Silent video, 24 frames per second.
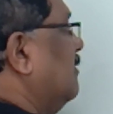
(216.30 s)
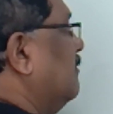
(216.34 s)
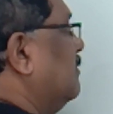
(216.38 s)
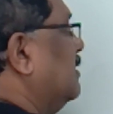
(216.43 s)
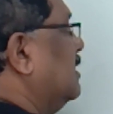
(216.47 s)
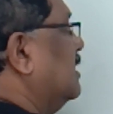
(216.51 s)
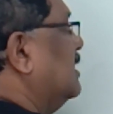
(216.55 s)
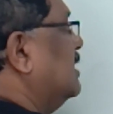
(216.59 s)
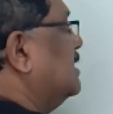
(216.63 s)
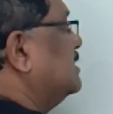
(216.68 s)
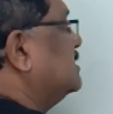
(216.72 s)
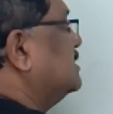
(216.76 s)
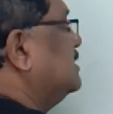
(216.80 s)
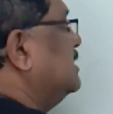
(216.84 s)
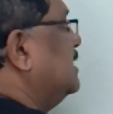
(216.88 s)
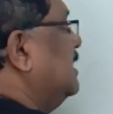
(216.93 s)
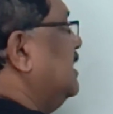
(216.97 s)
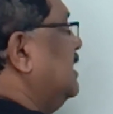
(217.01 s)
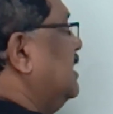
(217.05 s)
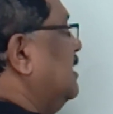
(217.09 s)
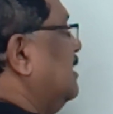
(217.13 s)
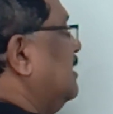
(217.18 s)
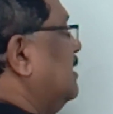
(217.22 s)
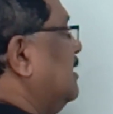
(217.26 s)
plus
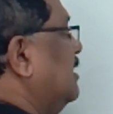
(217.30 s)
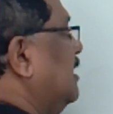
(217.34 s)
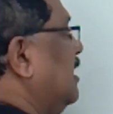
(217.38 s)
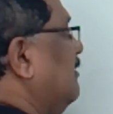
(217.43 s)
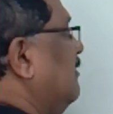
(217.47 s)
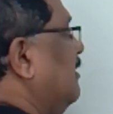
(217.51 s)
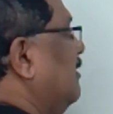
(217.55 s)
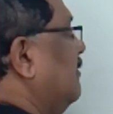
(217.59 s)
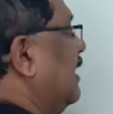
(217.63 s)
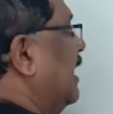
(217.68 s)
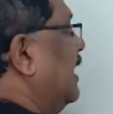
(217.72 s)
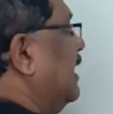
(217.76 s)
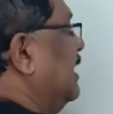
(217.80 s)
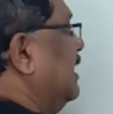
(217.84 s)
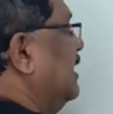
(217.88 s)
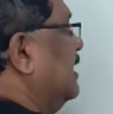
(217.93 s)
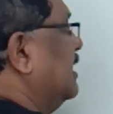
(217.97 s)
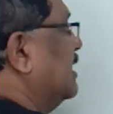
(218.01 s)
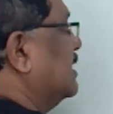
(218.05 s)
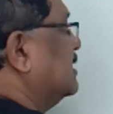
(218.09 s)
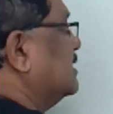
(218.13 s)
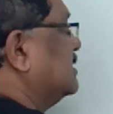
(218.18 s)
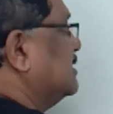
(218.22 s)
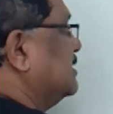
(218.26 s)
dv by
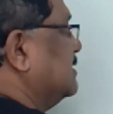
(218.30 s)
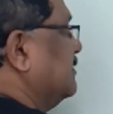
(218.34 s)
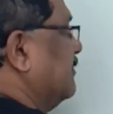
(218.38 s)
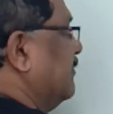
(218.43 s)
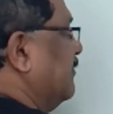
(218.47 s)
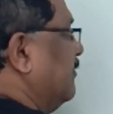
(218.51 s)
dx.